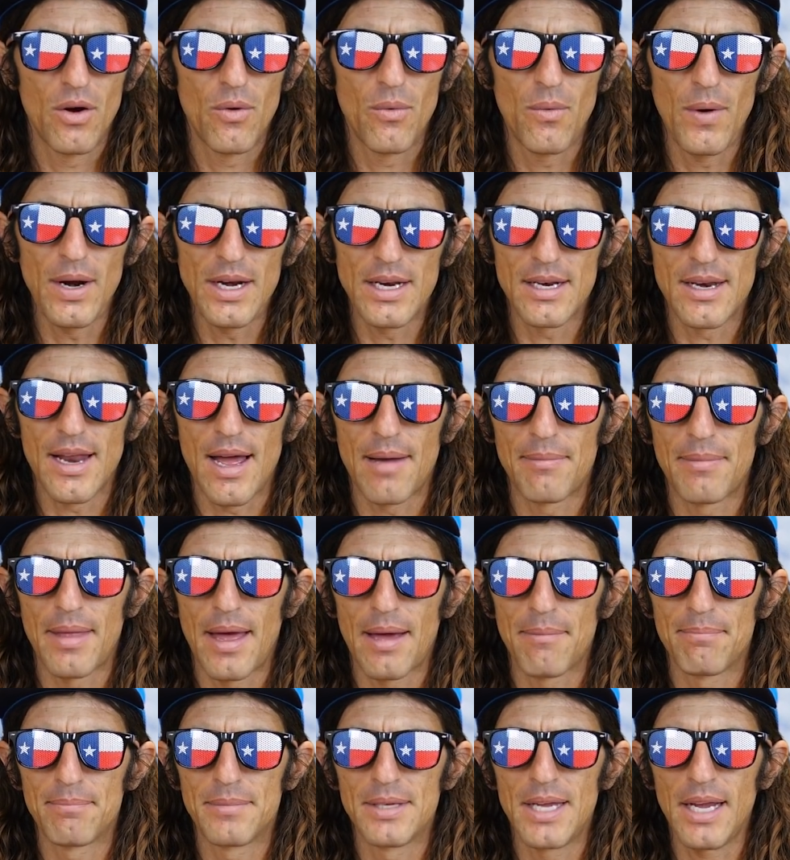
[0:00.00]
Way to nab
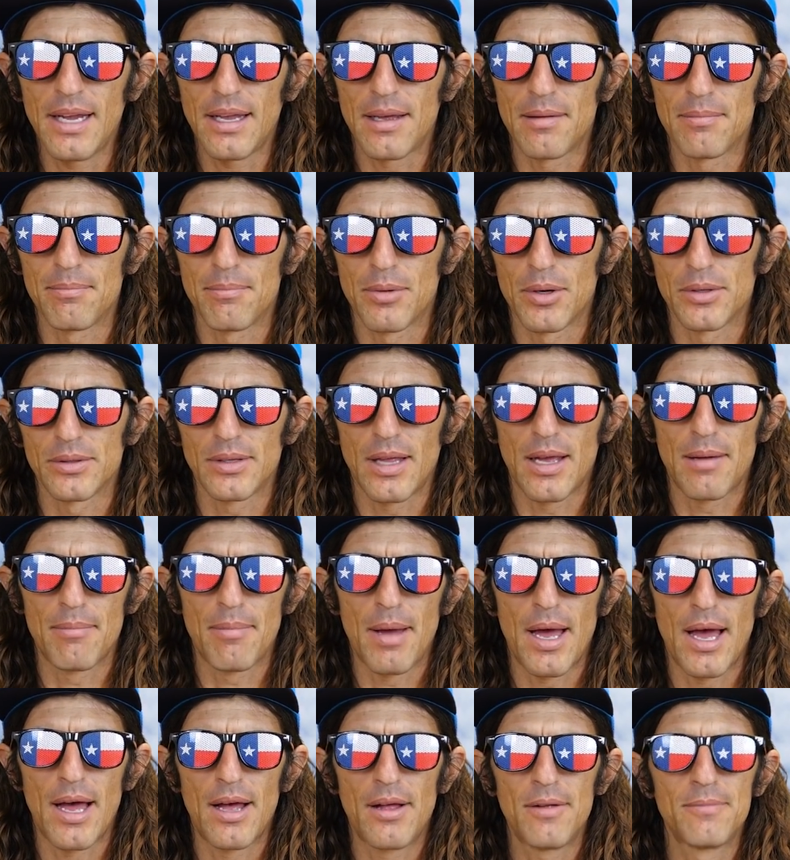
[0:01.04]
that ticket, birthday
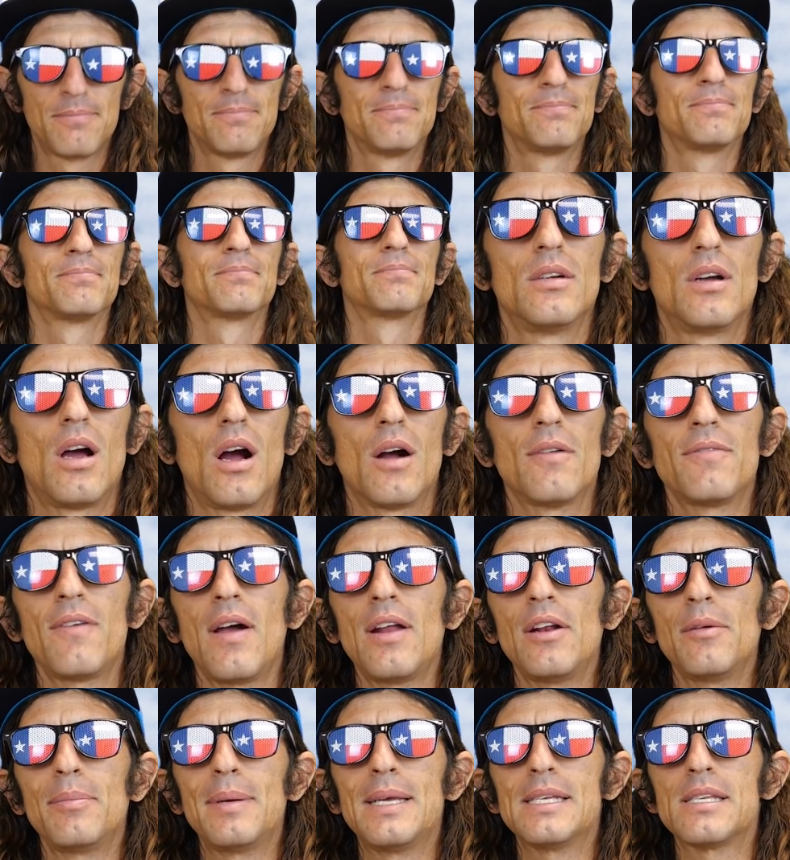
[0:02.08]
pal. Our
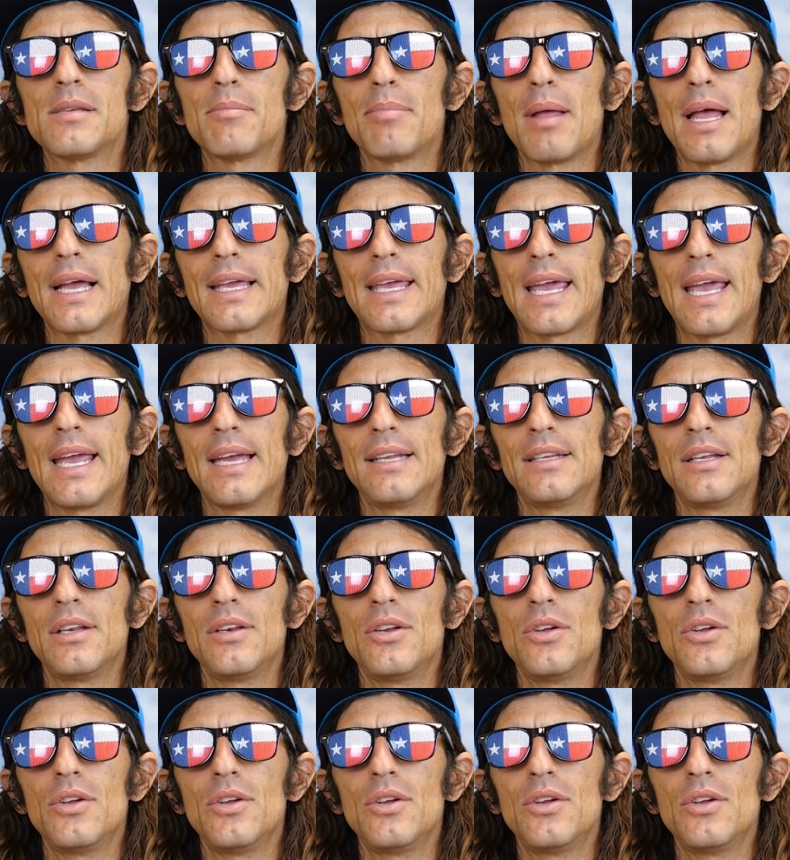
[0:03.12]
final piece of Black Canyon